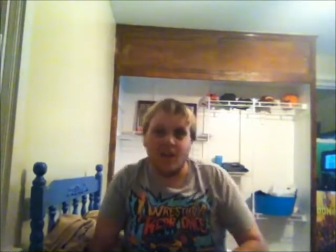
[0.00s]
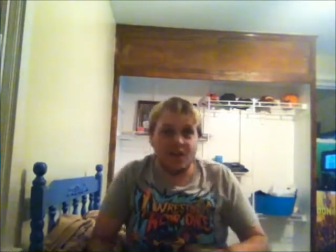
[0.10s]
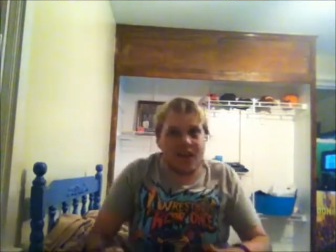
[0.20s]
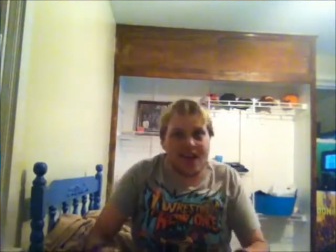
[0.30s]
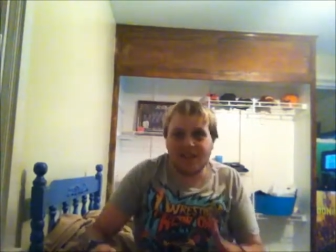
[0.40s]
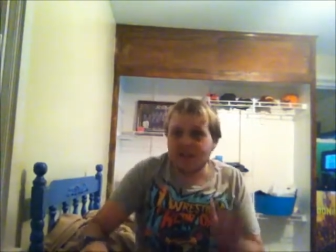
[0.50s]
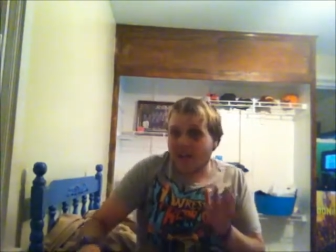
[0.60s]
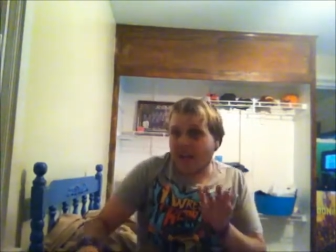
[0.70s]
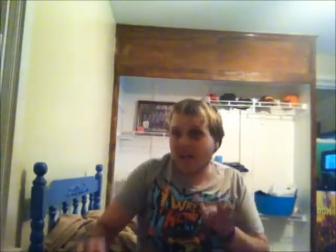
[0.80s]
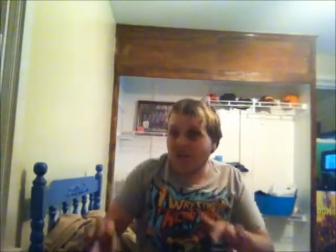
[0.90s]
Check,
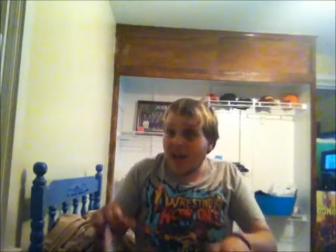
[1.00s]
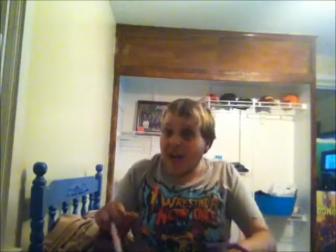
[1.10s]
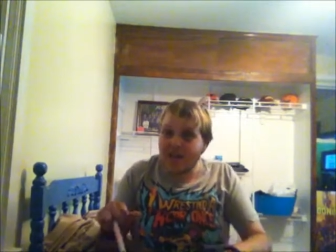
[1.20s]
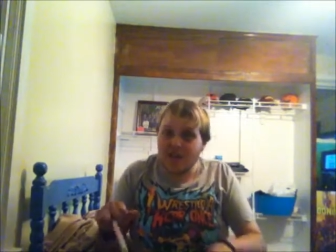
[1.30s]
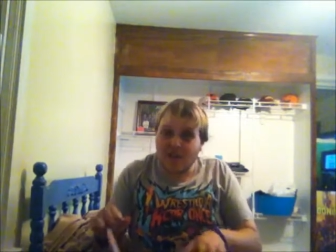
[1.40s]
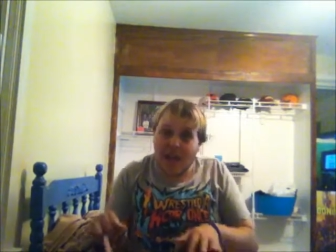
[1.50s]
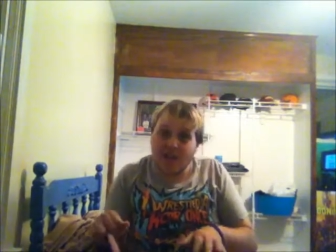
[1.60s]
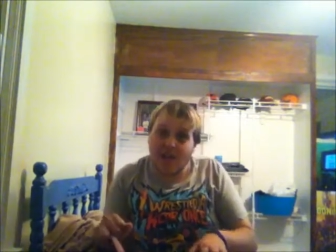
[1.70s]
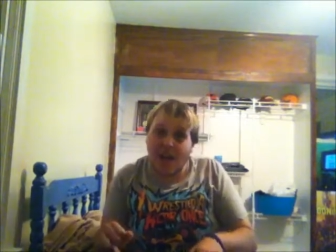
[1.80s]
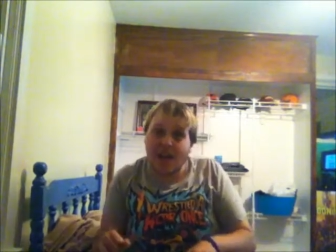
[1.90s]
check, check,
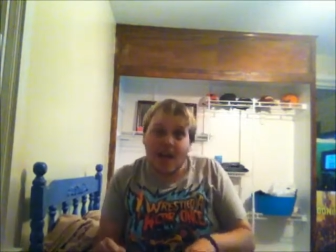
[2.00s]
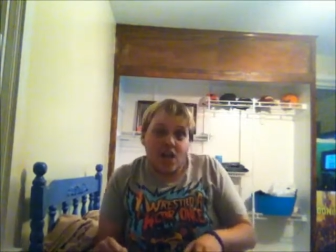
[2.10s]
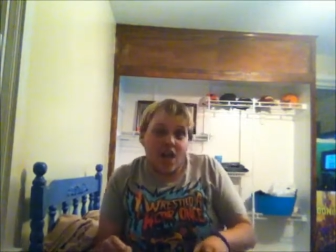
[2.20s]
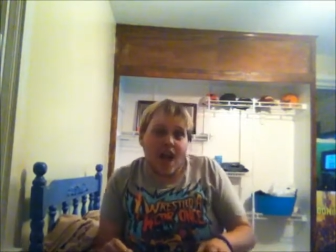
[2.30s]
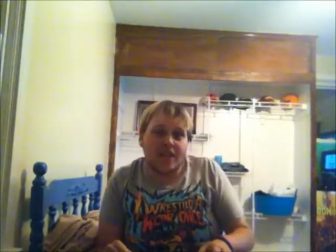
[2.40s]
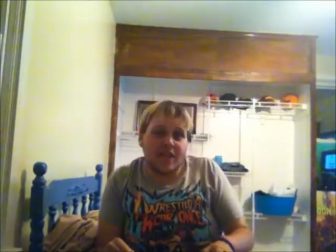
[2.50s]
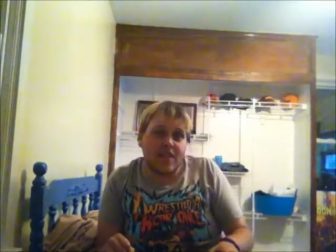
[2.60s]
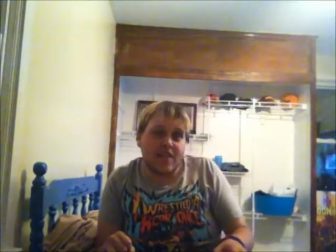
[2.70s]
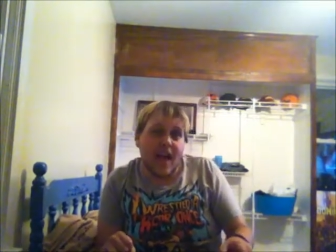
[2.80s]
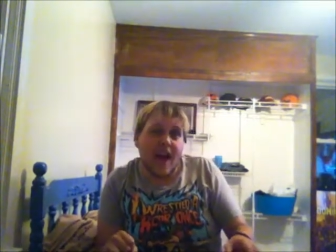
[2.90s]
check, check, check
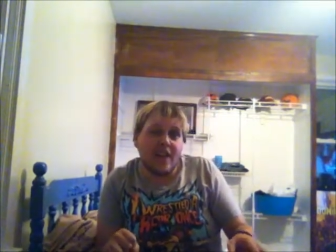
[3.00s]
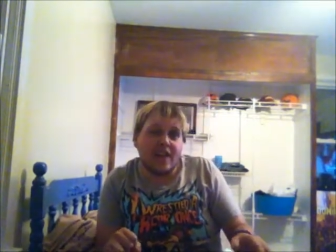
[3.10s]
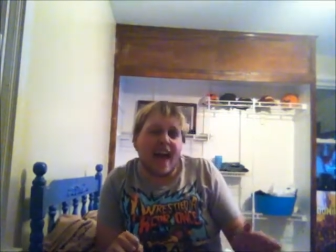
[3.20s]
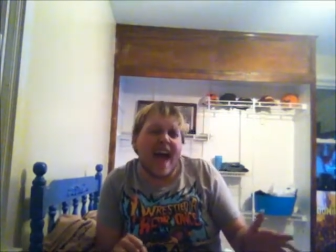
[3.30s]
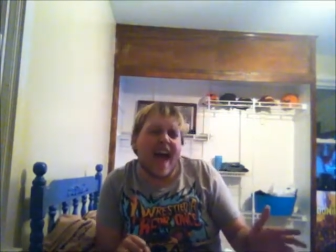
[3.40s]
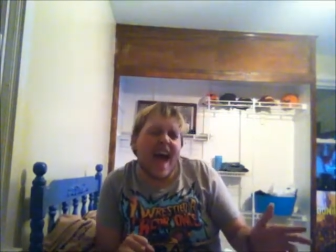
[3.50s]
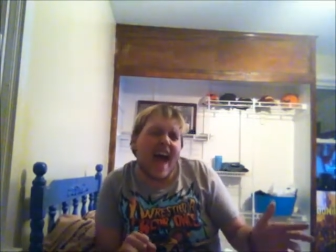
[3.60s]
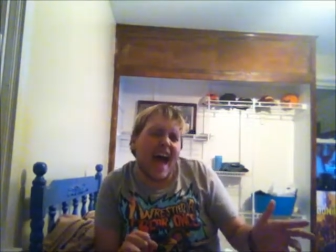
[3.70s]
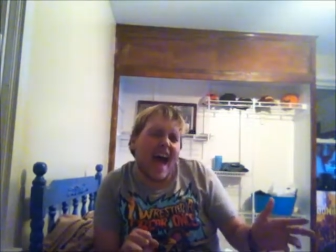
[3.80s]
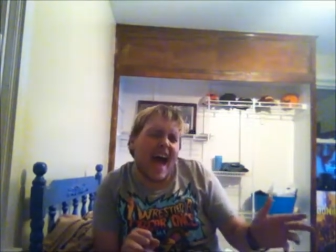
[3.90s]
this title
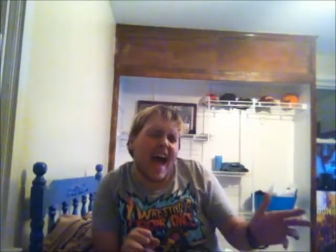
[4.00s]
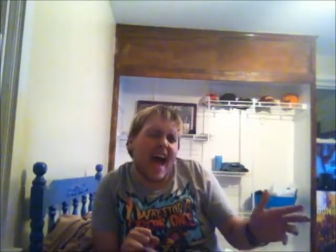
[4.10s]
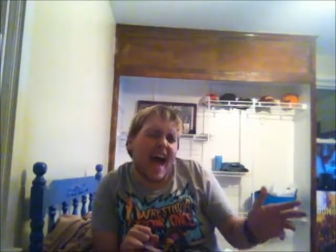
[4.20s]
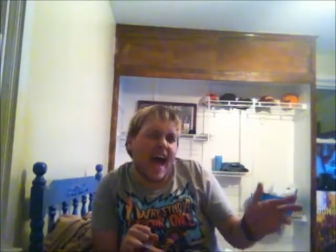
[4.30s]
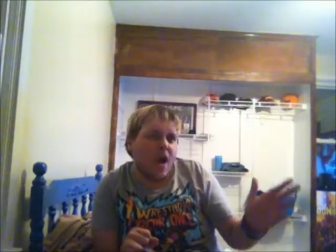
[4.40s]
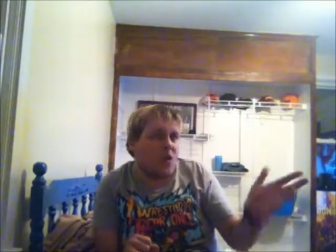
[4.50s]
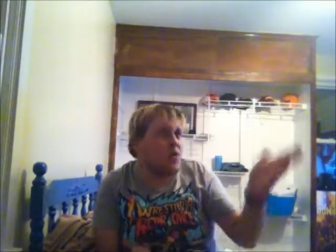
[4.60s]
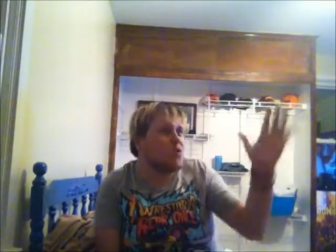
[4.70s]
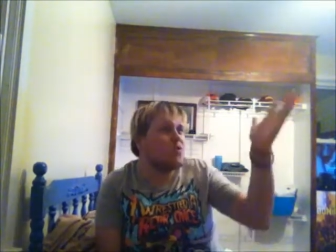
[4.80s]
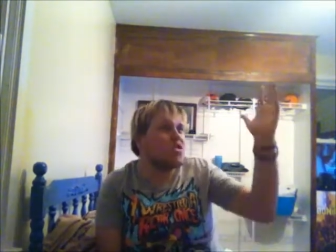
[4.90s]

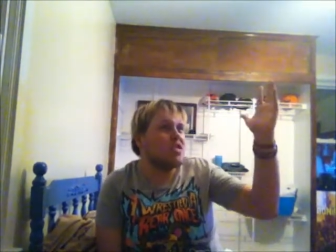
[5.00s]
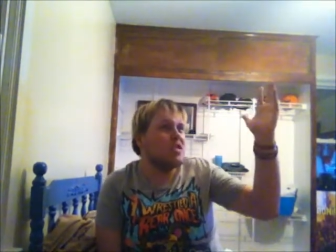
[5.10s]
out.